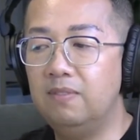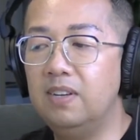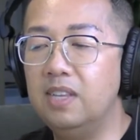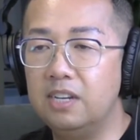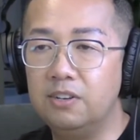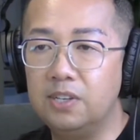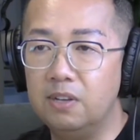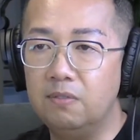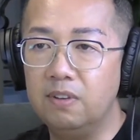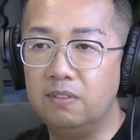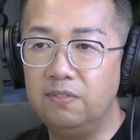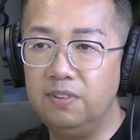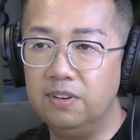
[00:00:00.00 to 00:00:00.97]
You have to let
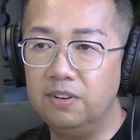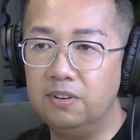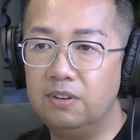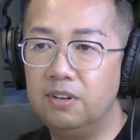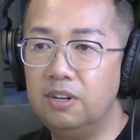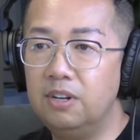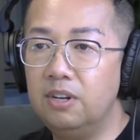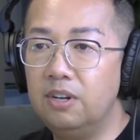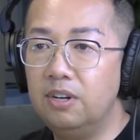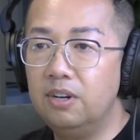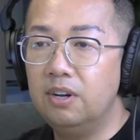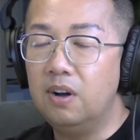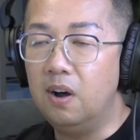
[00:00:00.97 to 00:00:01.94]
yourself like feel
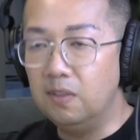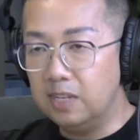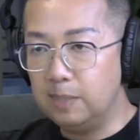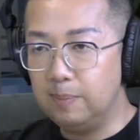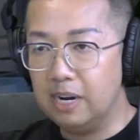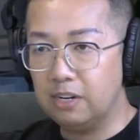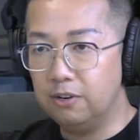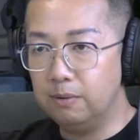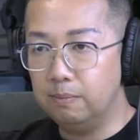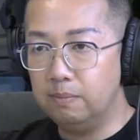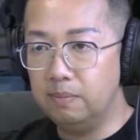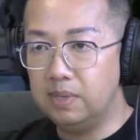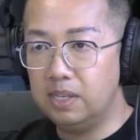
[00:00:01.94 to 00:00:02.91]
all the
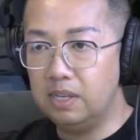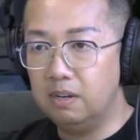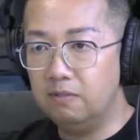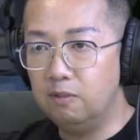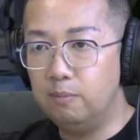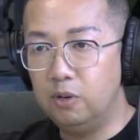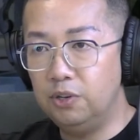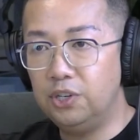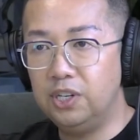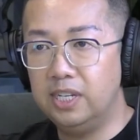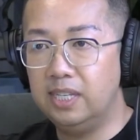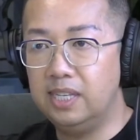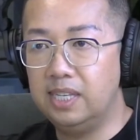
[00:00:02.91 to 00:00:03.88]
spectrums of
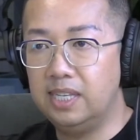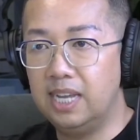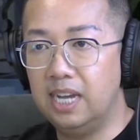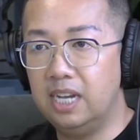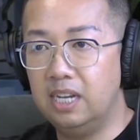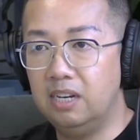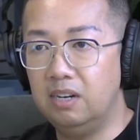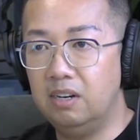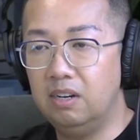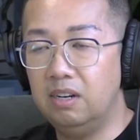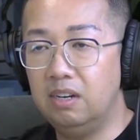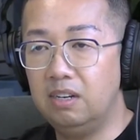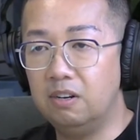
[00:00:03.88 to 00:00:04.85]
emotions
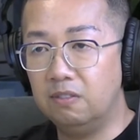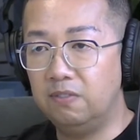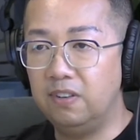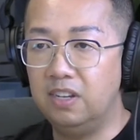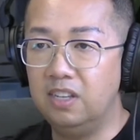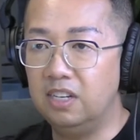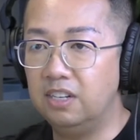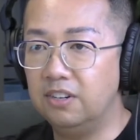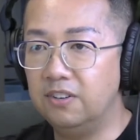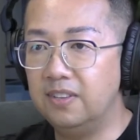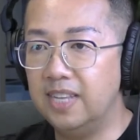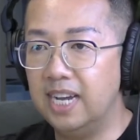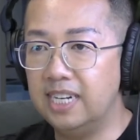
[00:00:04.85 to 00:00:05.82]
that you're feeling
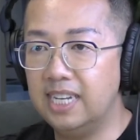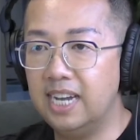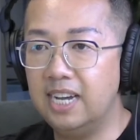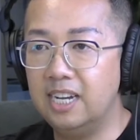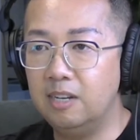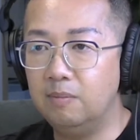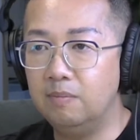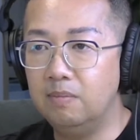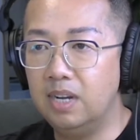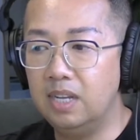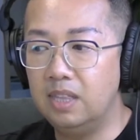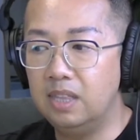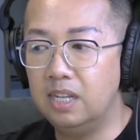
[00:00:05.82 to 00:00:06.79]
during that
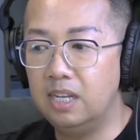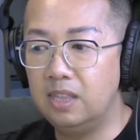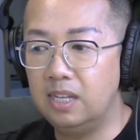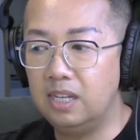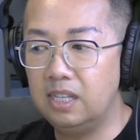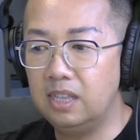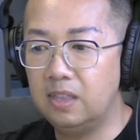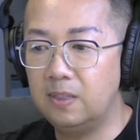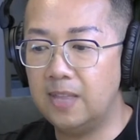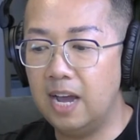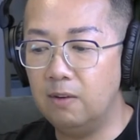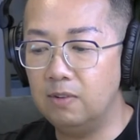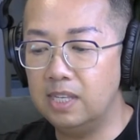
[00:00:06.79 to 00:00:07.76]
time, and I think
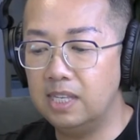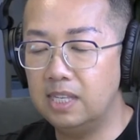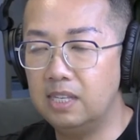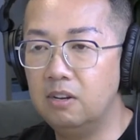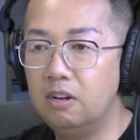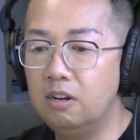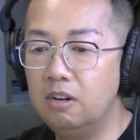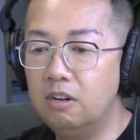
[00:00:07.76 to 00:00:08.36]
that was